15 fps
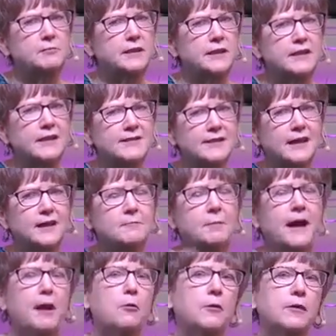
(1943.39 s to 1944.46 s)
me a second
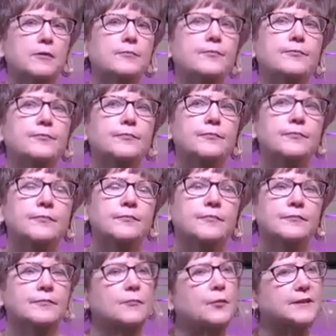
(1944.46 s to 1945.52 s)
power?
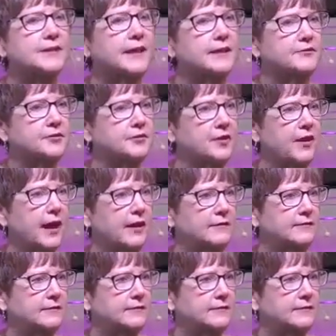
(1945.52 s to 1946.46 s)
What's the answer to that?